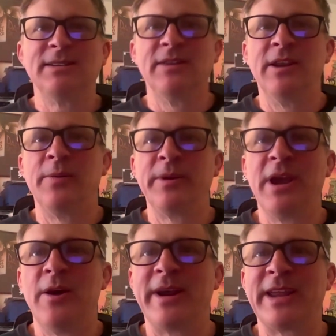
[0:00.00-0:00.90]
So there we
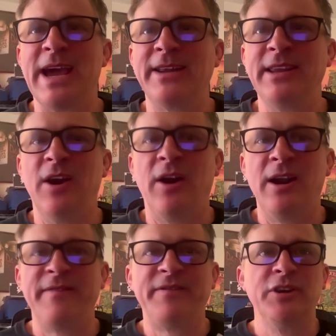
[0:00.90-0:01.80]
go. I got the
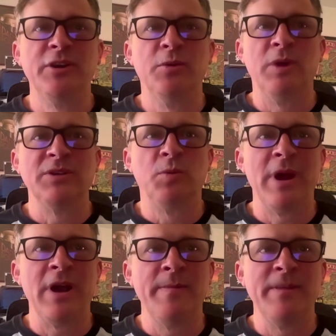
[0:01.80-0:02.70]
RF2 as
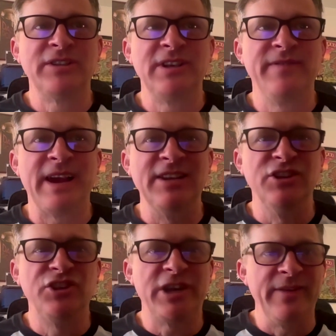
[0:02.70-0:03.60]
well. Let me see if I can
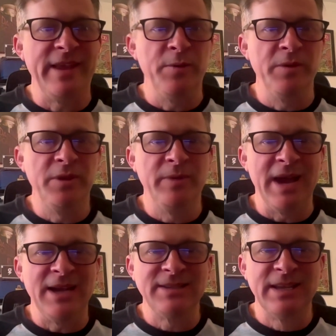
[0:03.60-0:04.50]
share that with you
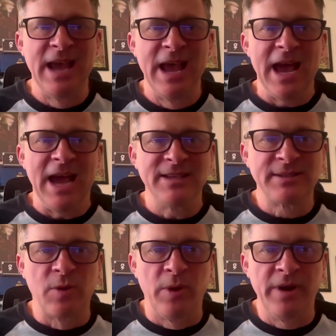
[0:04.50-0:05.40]
guys. I
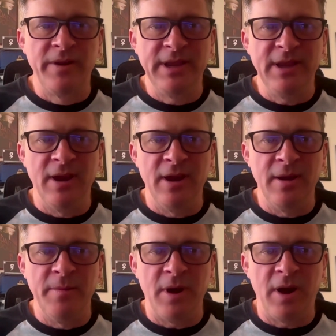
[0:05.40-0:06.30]
scored the
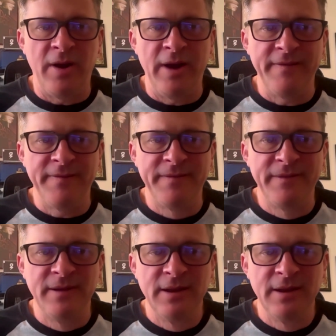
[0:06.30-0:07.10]
RF.